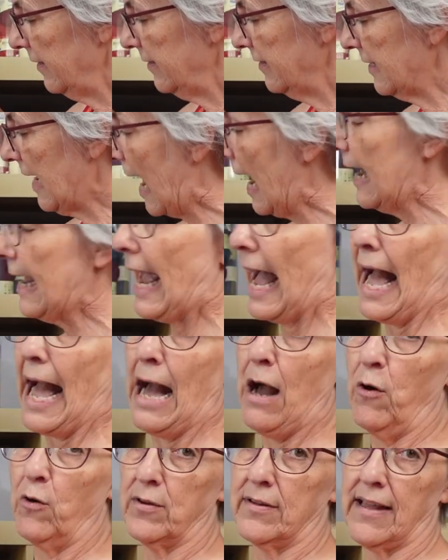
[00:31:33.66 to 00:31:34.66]
take
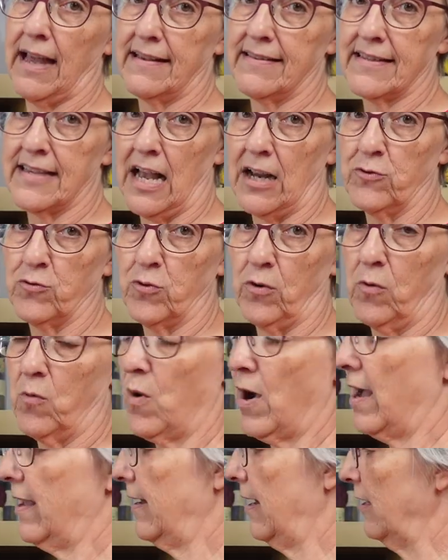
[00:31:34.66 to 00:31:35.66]
out that central
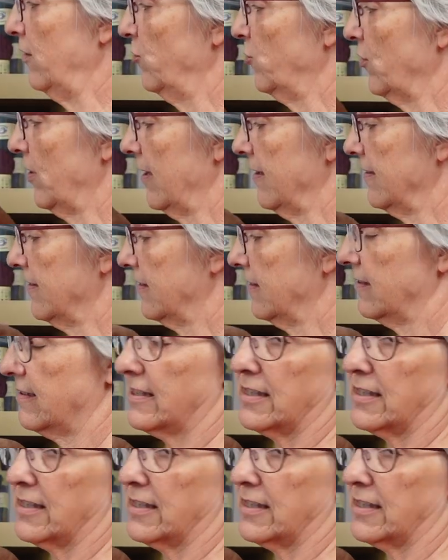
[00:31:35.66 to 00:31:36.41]
one and just